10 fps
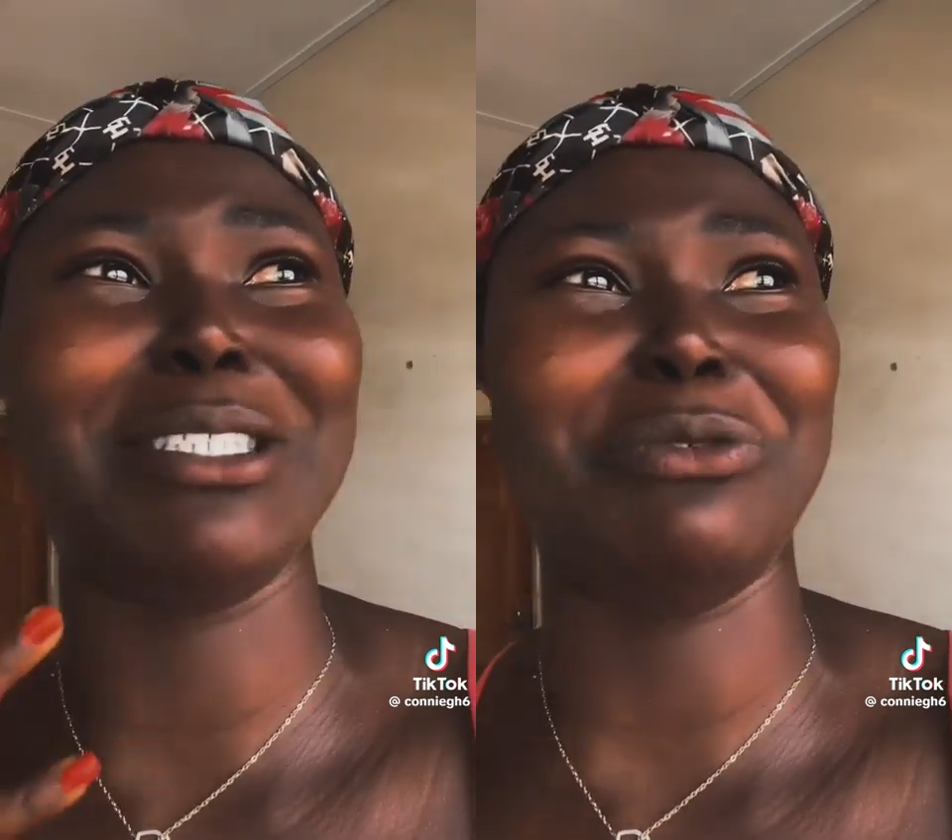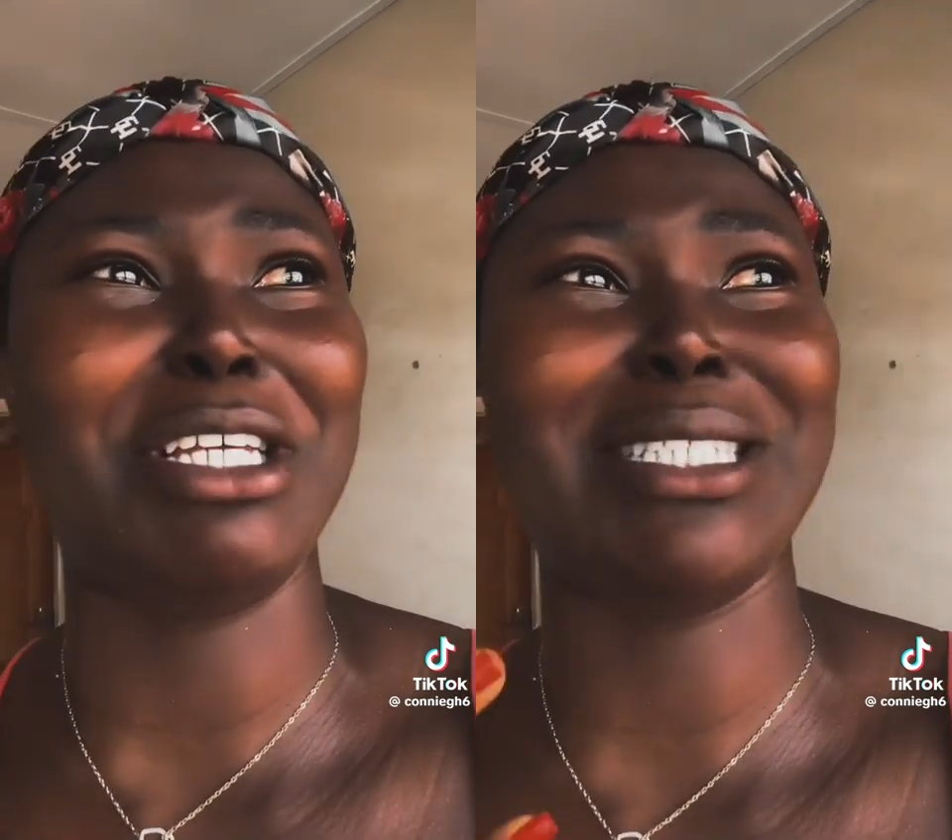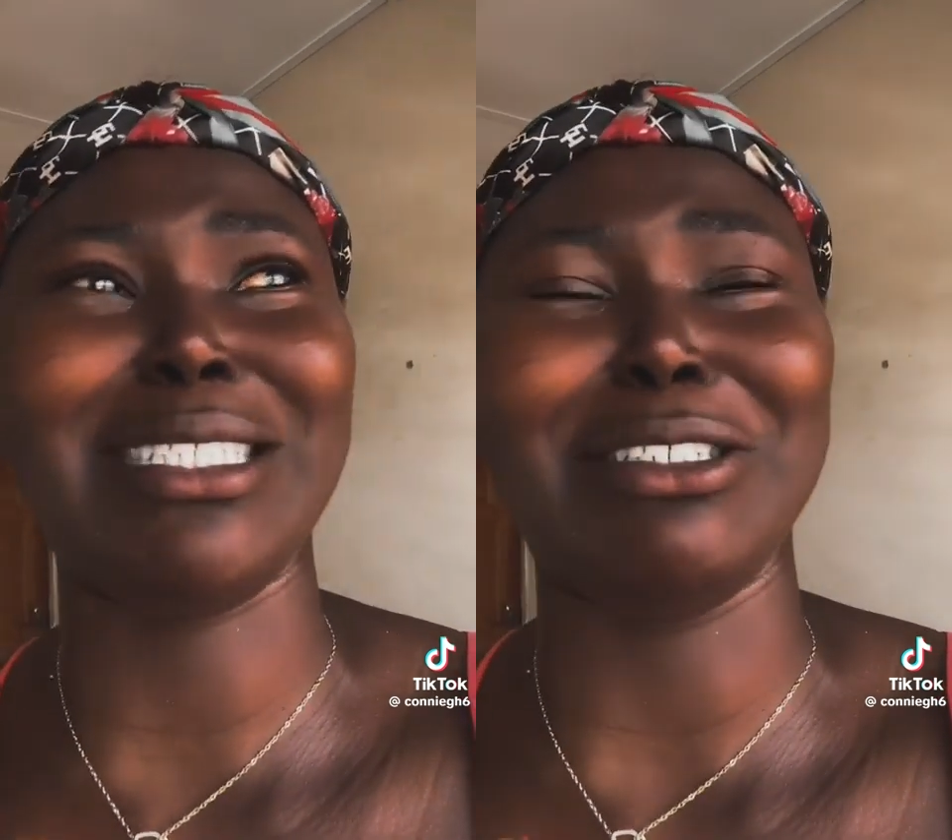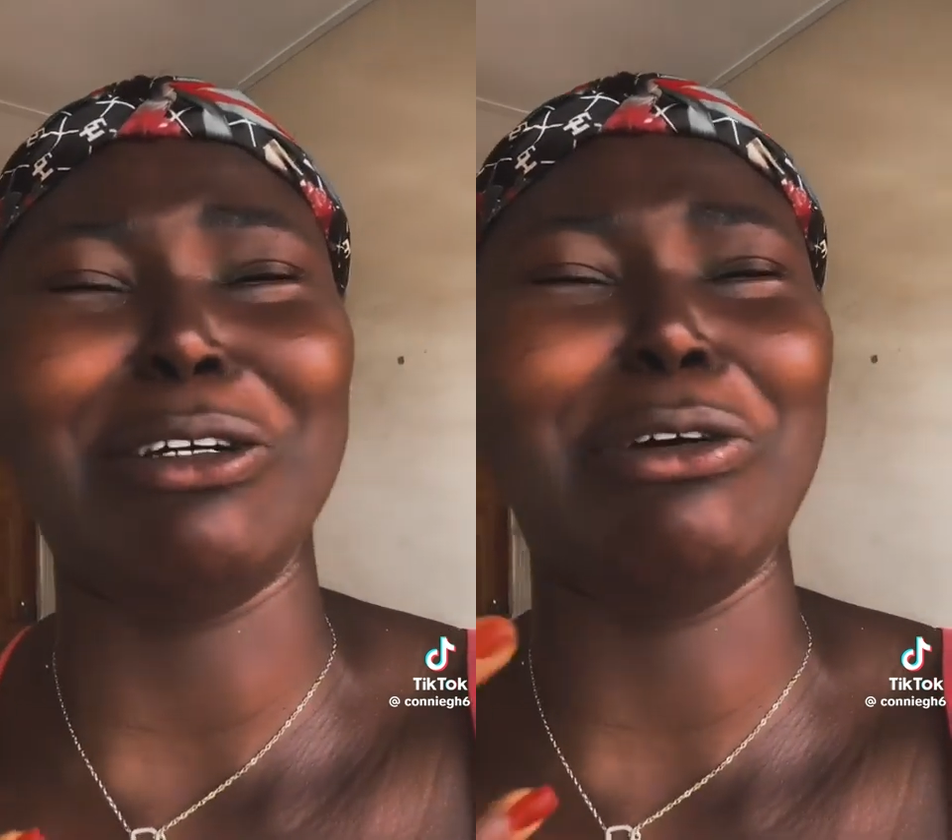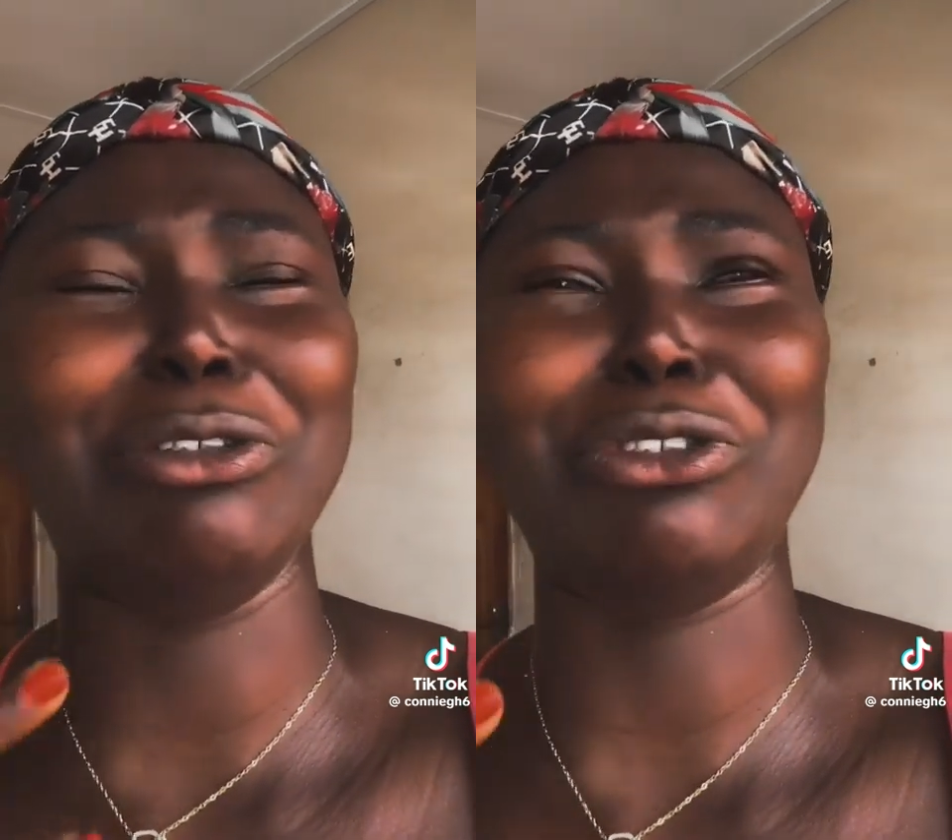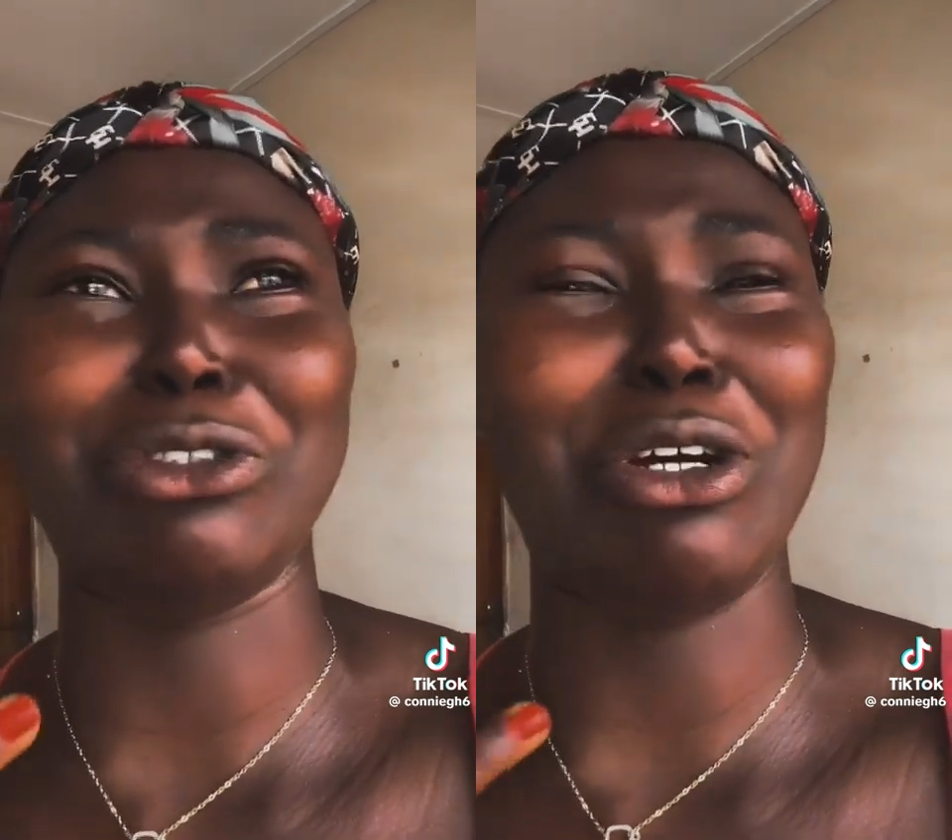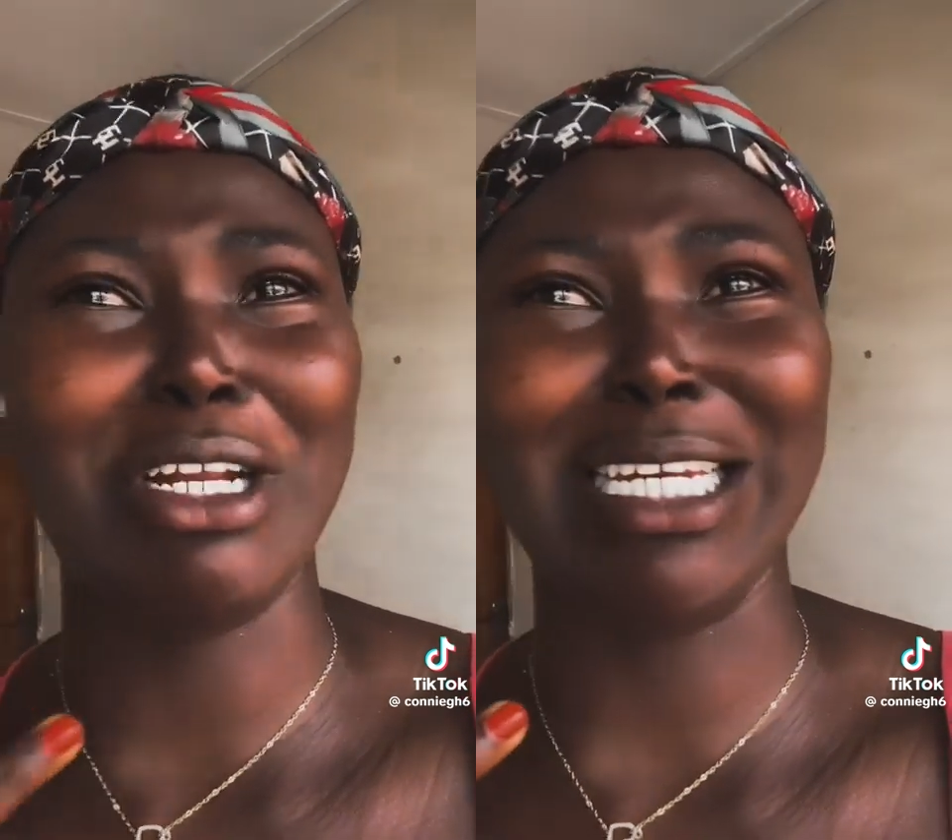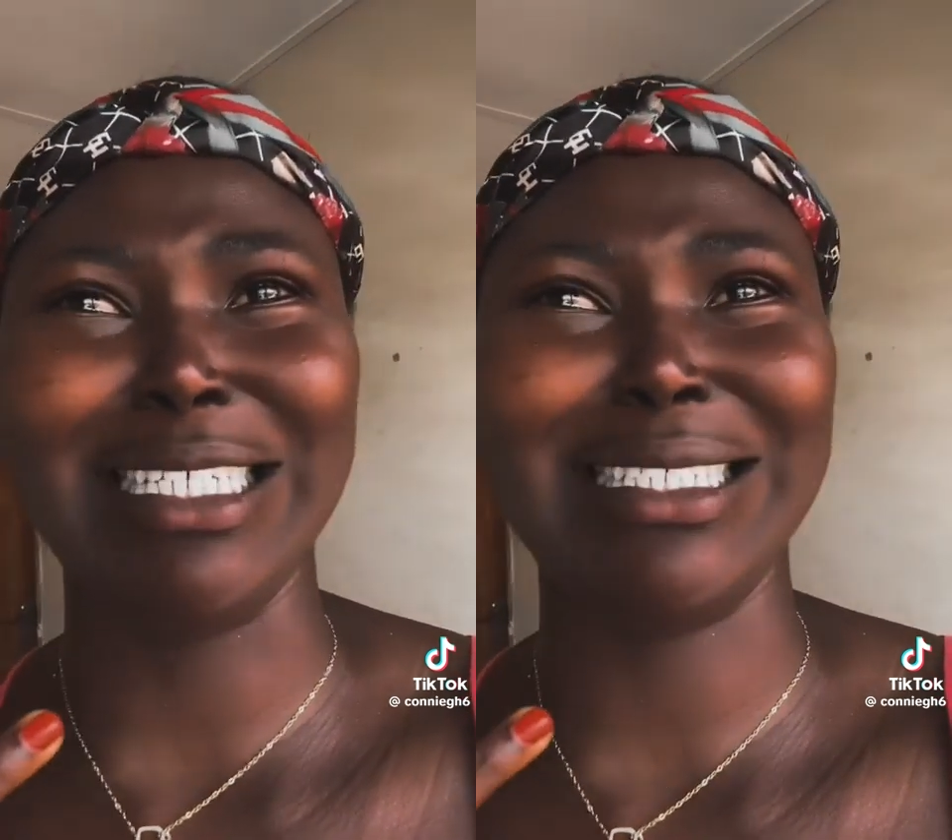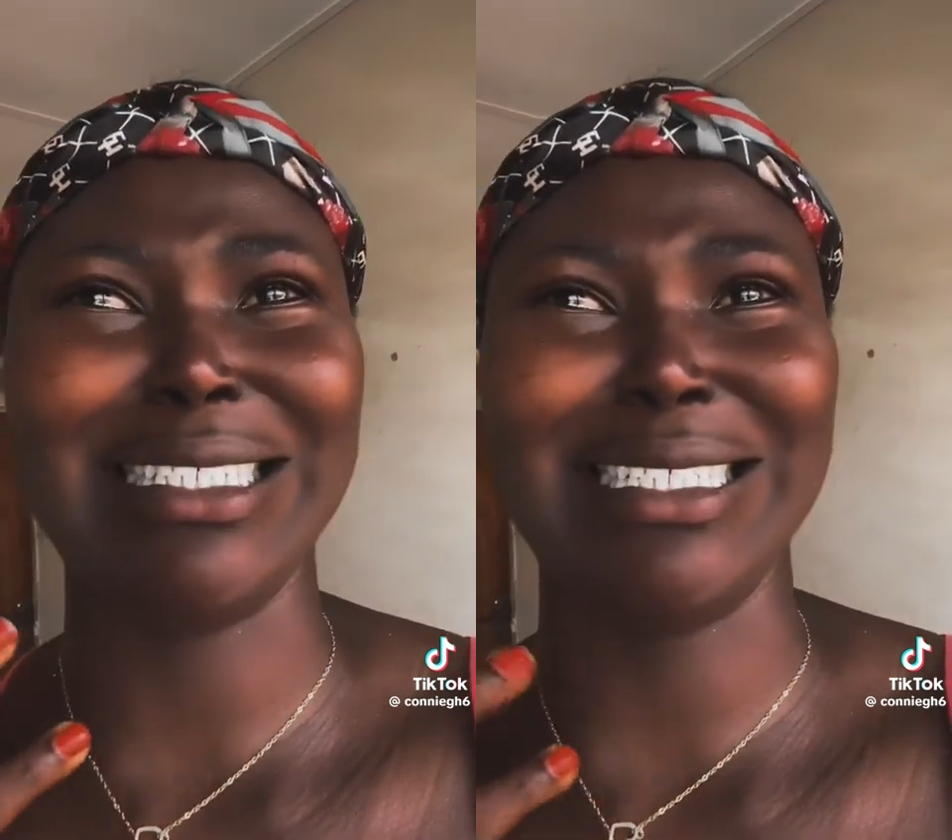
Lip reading: we still go through all this?